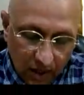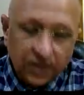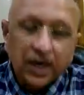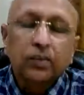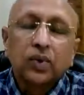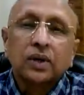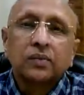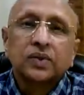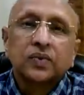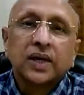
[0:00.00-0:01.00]

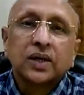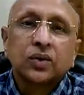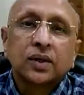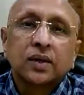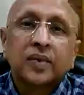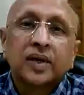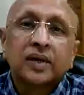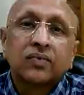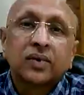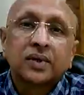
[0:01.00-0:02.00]
Stramonium is very good
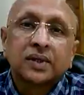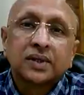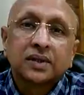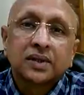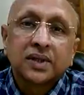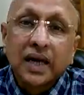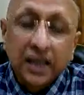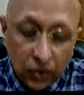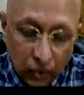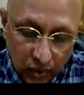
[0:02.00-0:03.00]
remedy for the
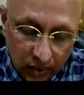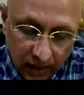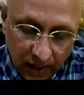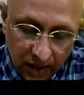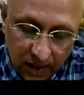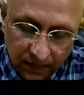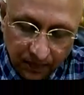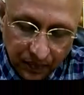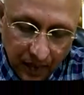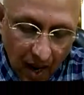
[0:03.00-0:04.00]
childhood age.
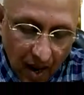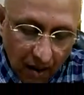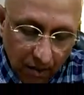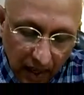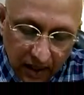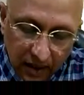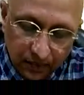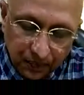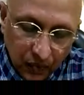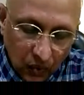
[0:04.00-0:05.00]

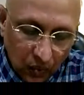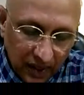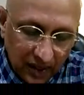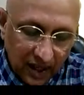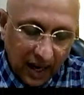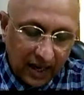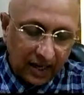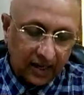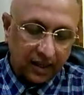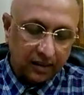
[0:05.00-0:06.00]
But with the
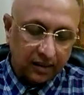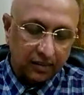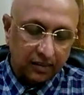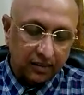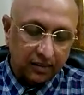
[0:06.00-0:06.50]
night come